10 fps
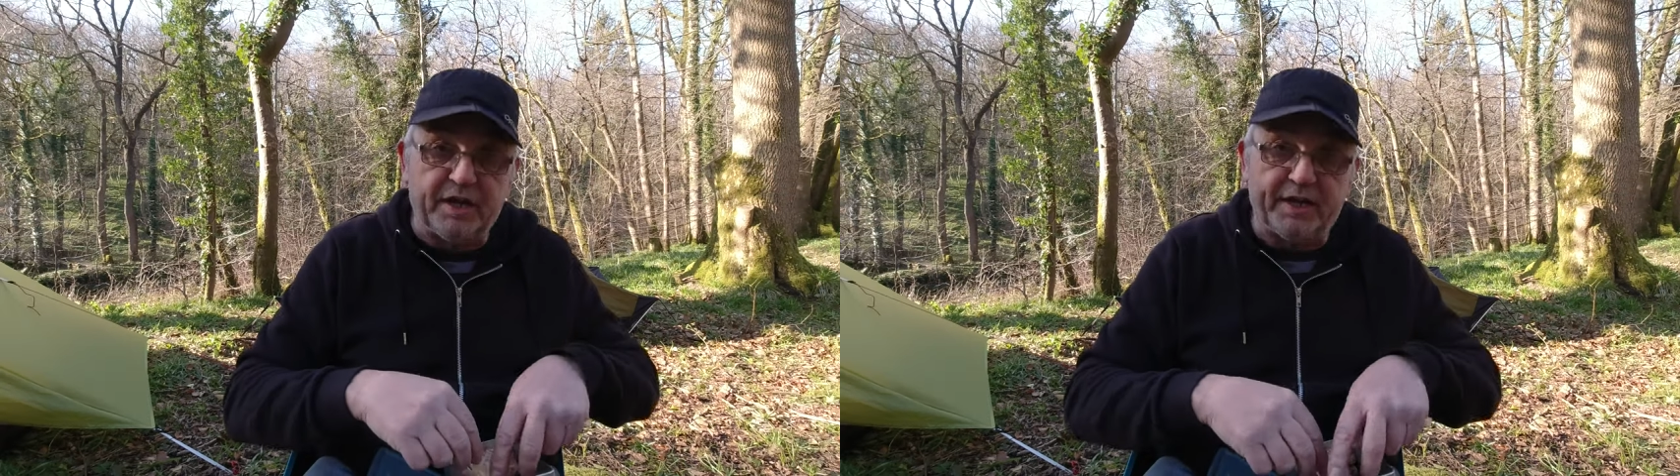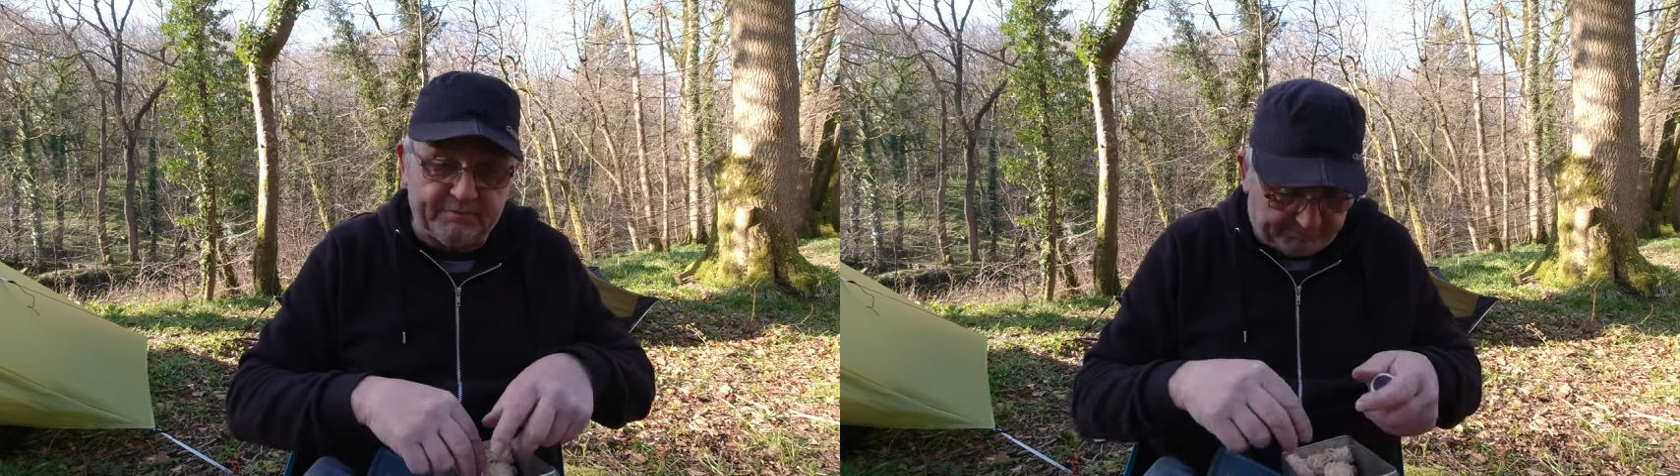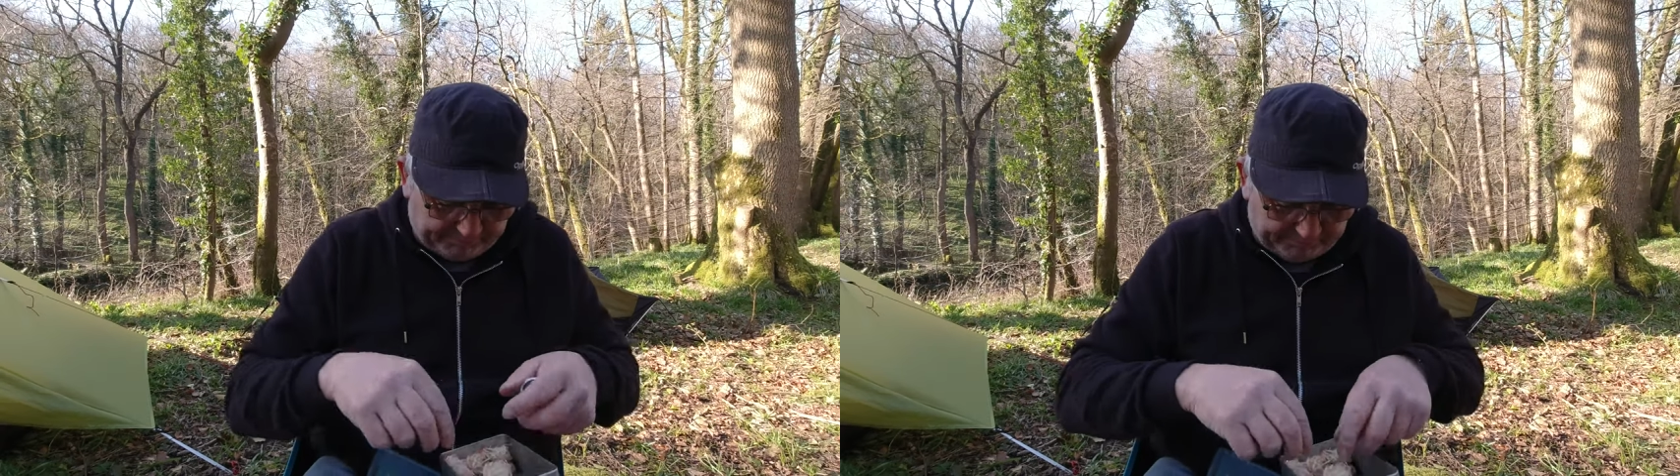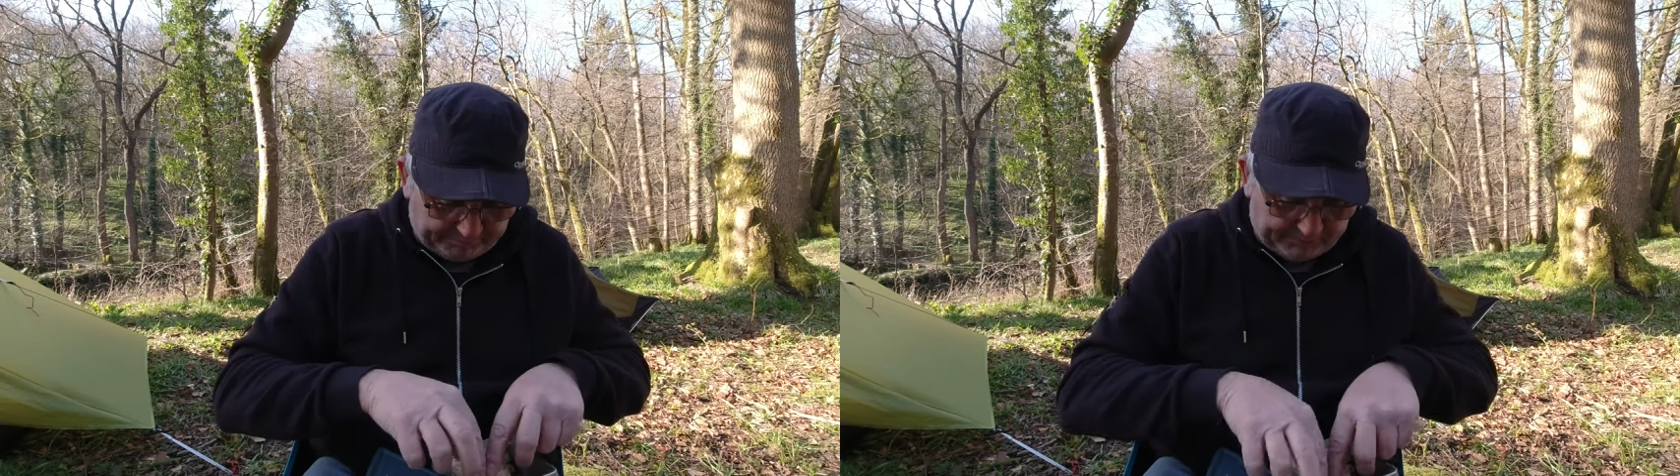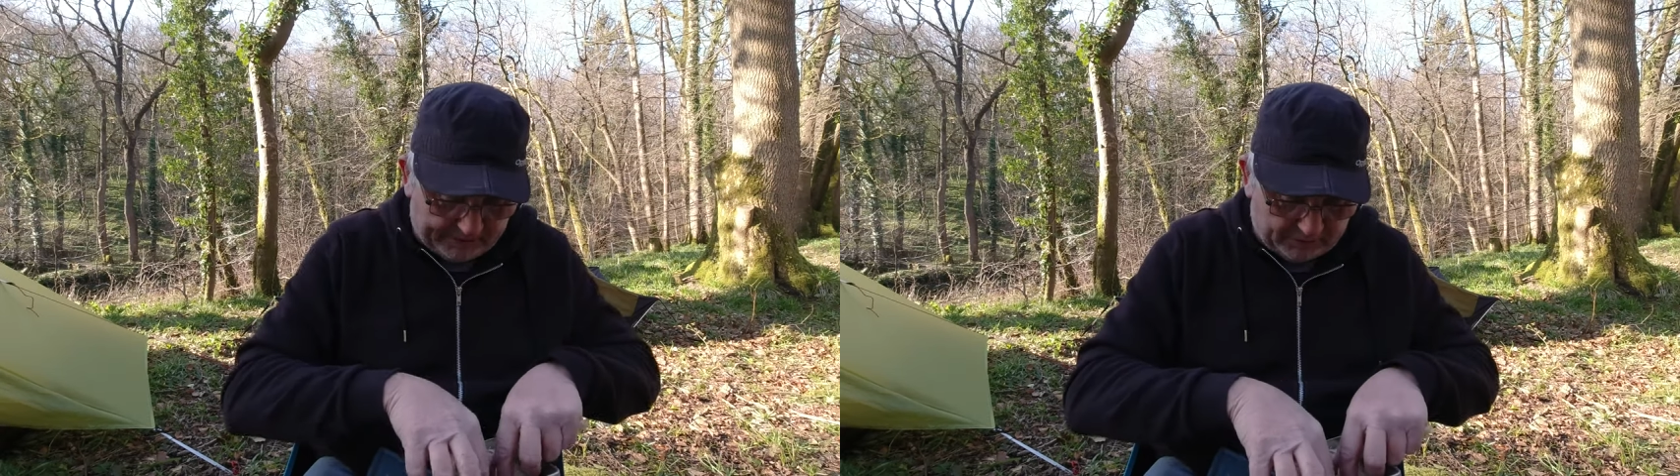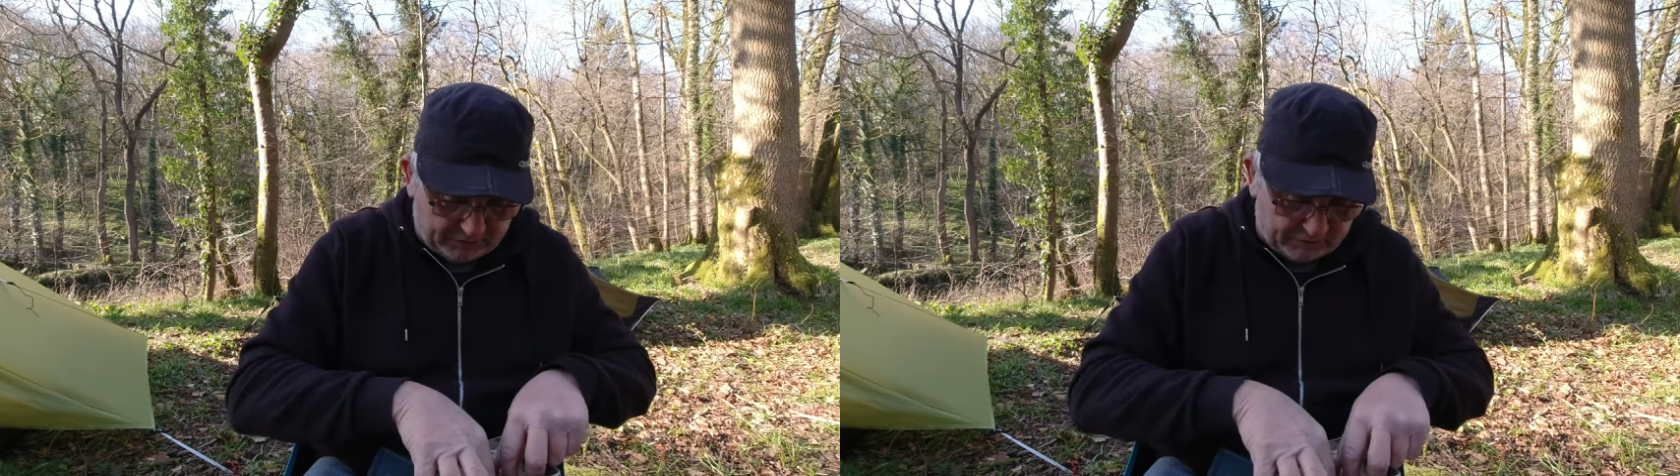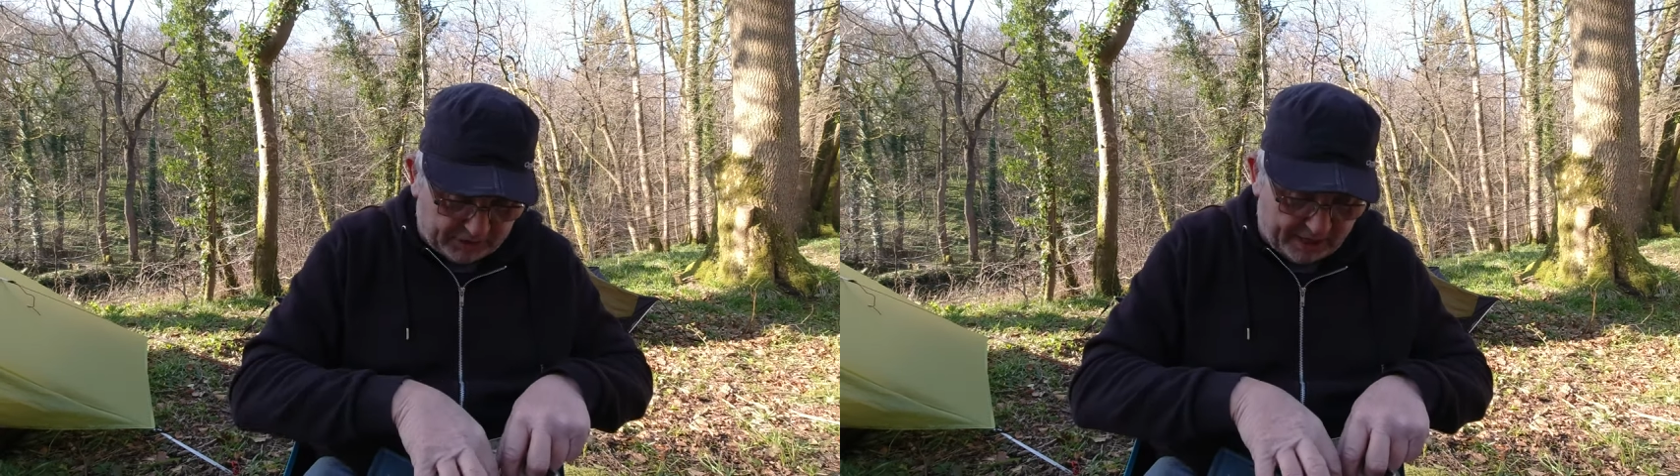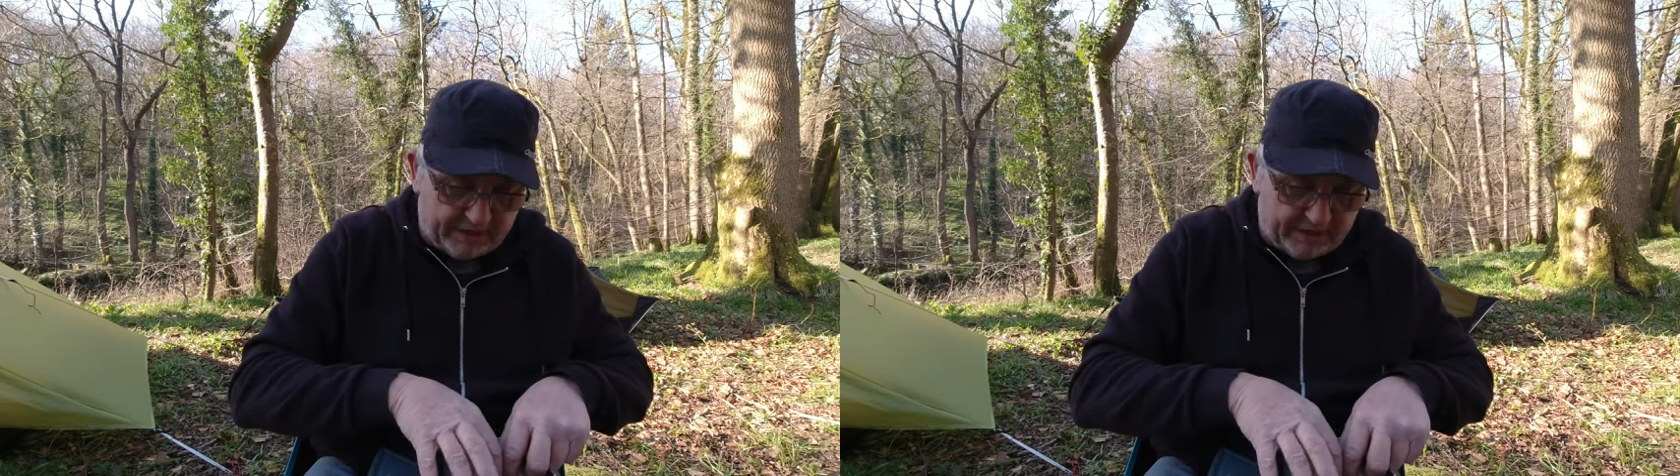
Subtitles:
then I can use that.